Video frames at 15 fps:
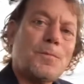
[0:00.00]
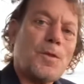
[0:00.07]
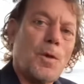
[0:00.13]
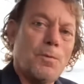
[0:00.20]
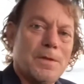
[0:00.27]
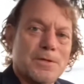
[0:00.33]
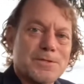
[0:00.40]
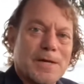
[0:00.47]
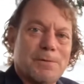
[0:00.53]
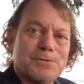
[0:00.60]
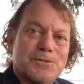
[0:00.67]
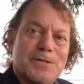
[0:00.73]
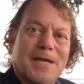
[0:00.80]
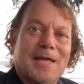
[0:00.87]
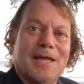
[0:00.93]
Well, as I was
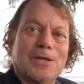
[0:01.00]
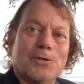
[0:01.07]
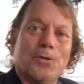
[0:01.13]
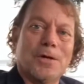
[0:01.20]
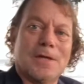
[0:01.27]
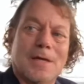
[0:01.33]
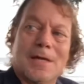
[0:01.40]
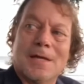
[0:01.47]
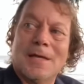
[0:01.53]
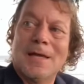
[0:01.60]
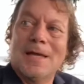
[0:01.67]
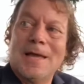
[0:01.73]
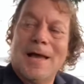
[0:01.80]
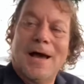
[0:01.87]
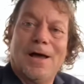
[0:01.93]
digging and looking,
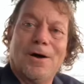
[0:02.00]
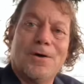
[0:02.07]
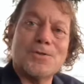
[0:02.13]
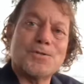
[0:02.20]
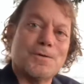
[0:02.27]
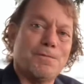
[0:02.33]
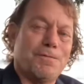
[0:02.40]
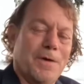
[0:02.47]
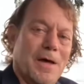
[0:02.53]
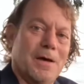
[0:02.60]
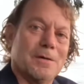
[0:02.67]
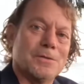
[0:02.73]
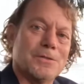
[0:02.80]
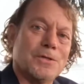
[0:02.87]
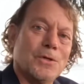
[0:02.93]
I also
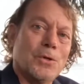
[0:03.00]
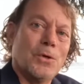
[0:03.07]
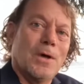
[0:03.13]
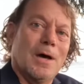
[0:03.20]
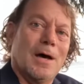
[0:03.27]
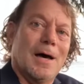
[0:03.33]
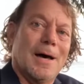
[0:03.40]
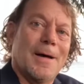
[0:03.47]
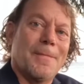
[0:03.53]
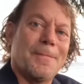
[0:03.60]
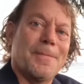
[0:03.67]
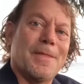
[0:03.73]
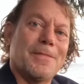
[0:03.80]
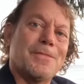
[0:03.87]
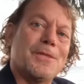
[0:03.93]
found
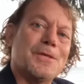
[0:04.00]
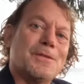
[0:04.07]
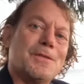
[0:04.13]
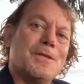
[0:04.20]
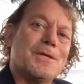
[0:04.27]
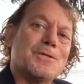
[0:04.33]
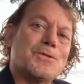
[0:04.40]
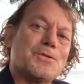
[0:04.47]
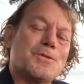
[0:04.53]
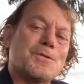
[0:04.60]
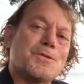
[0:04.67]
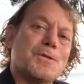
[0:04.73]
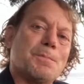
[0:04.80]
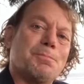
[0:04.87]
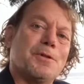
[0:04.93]
that this
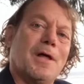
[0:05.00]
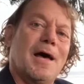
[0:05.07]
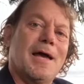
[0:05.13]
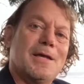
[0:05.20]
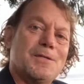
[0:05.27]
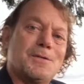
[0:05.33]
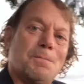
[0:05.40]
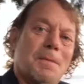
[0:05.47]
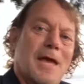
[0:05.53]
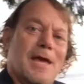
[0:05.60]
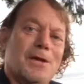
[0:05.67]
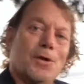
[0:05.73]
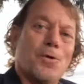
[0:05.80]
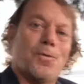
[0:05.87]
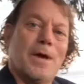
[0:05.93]
supply and demand
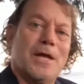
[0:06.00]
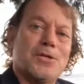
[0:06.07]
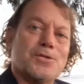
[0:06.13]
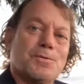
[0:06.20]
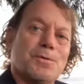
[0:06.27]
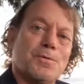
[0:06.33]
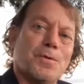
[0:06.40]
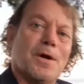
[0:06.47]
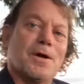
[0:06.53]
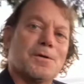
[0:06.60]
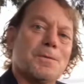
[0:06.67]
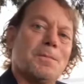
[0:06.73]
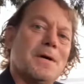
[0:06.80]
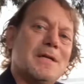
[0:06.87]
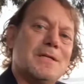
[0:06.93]
equation with regard to
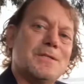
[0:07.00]
money